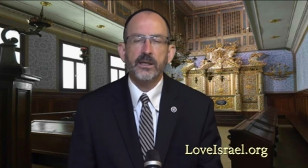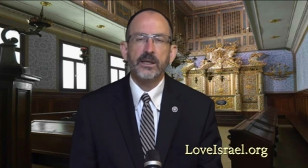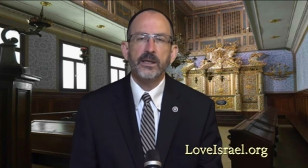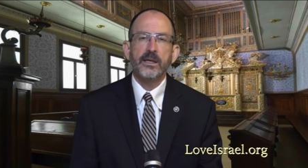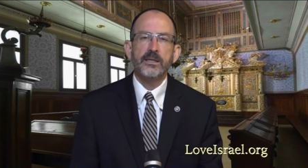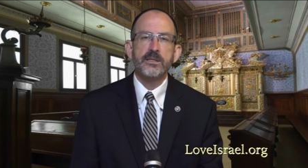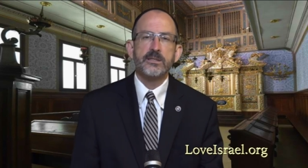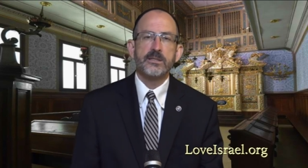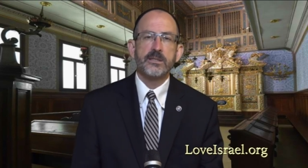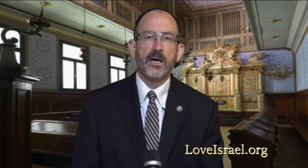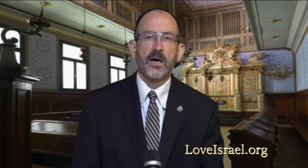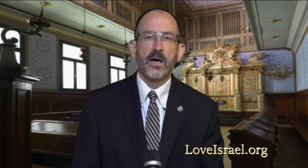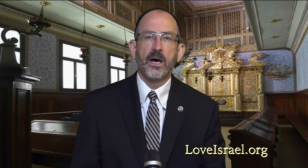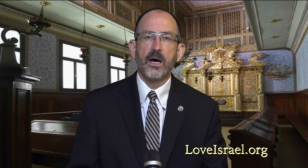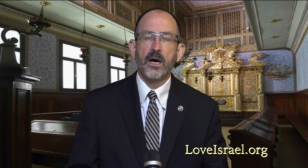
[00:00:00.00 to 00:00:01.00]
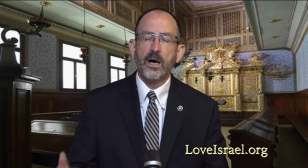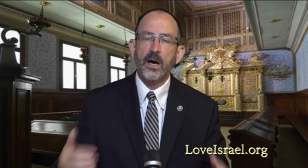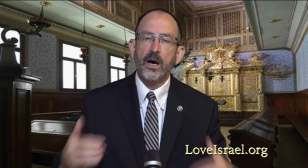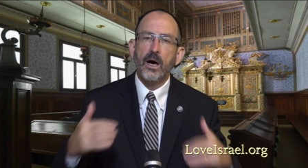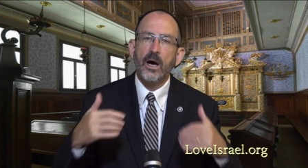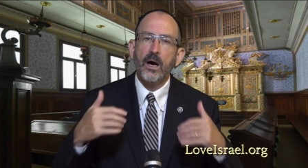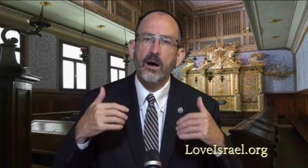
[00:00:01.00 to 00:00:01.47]
eats uh,
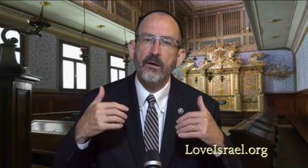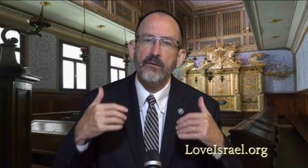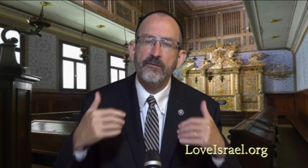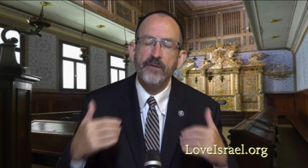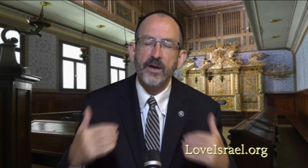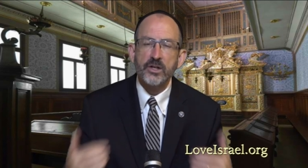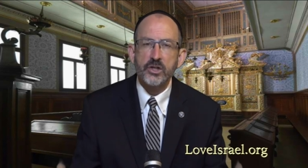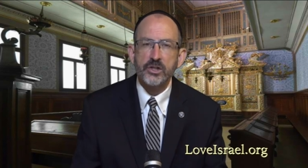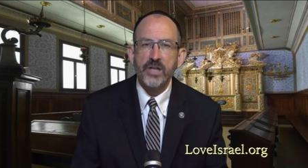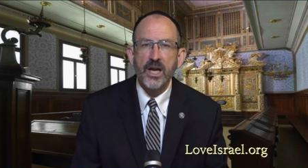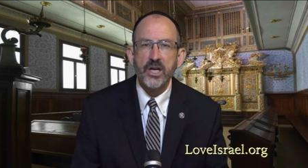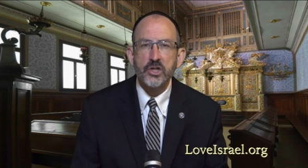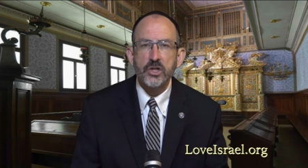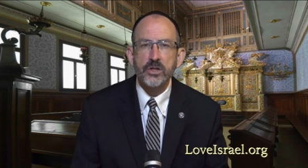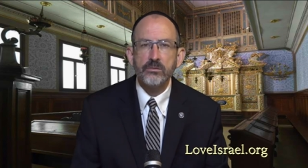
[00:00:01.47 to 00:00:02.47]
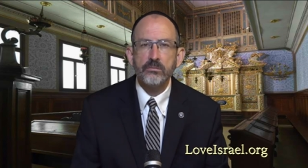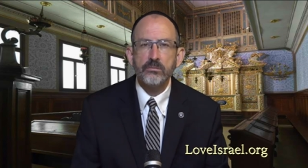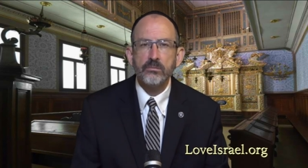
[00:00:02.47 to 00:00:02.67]
uh, vegetation,